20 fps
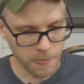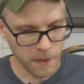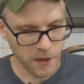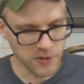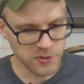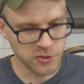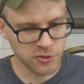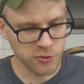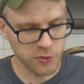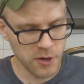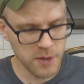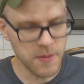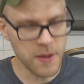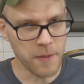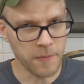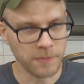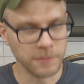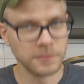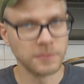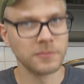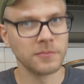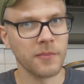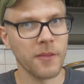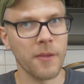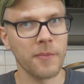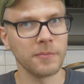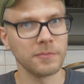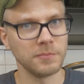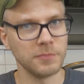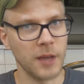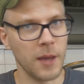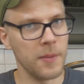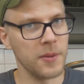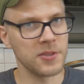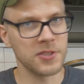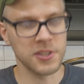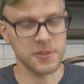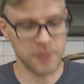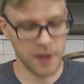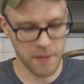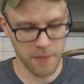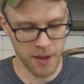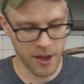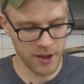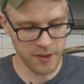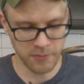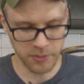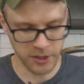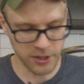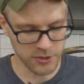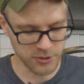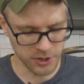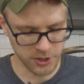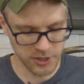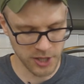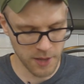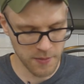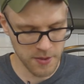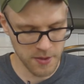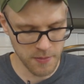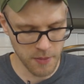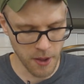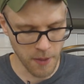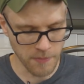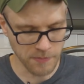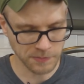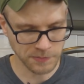It's creamy. Maybe it's just my mind playing tricks on me, but...